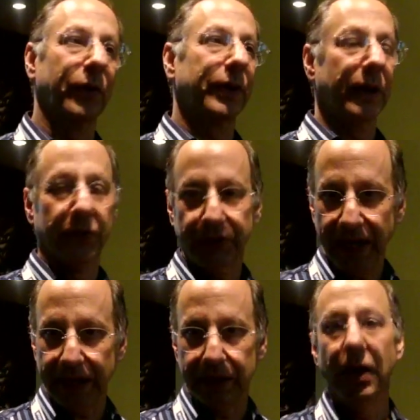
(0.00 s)
So they'll
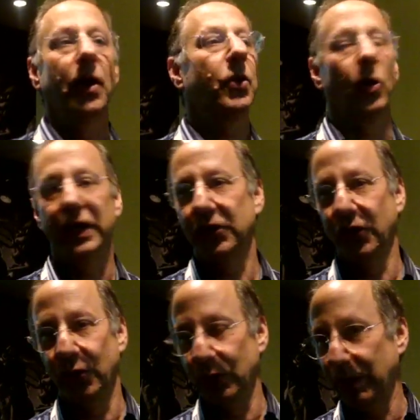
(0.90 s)
say, according
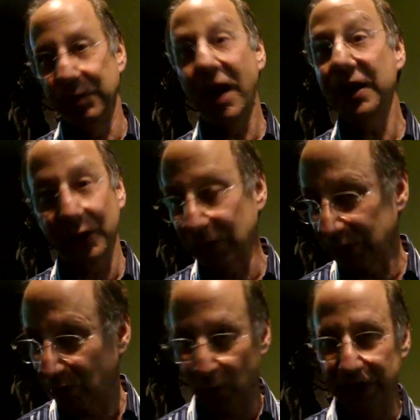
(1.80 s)
to a blogger
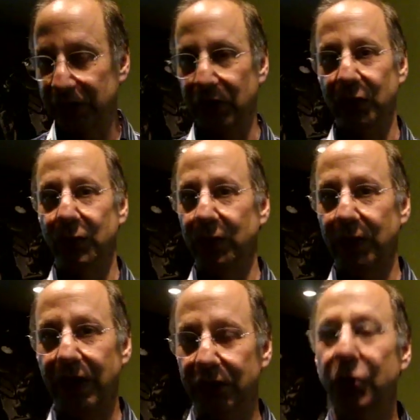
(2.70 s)
or according to
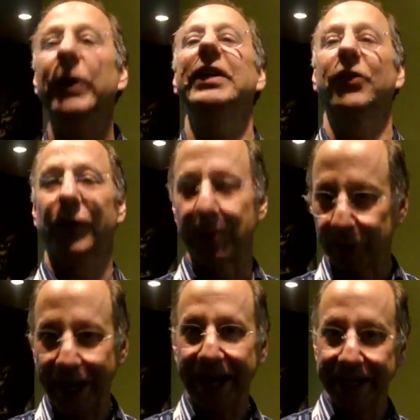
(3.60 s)
tweets from
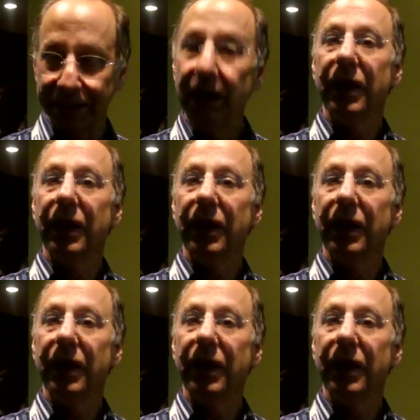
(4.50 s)
Iran.